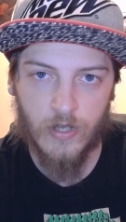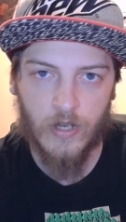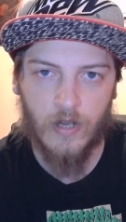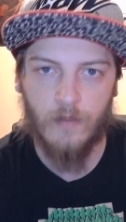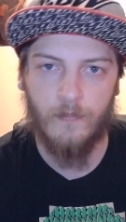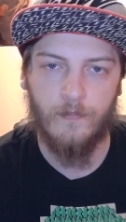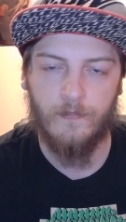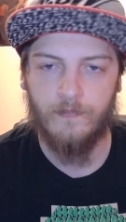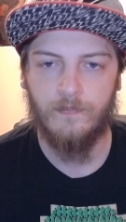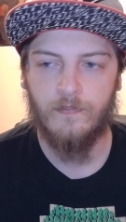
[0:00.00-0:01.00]

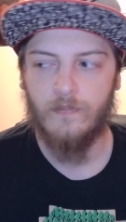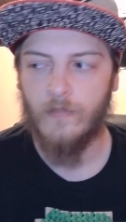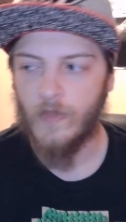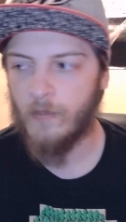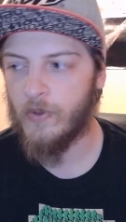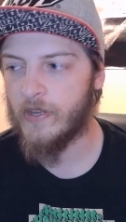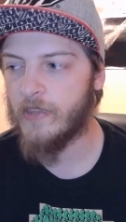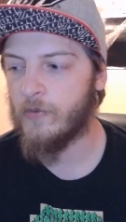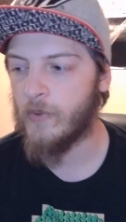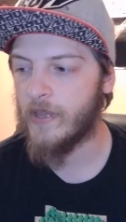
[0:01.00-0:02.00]
But
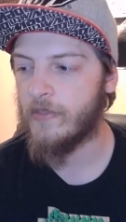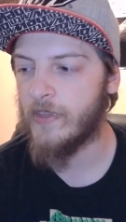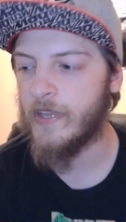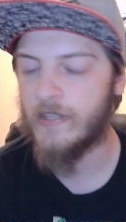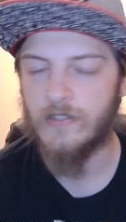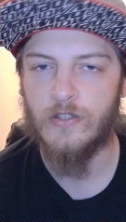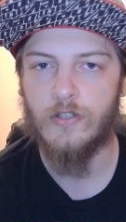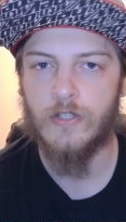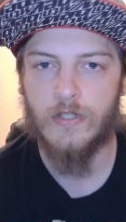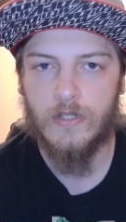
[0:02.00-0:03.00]
either way, the
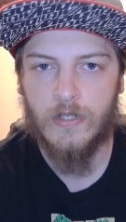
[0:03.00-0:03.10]
answer,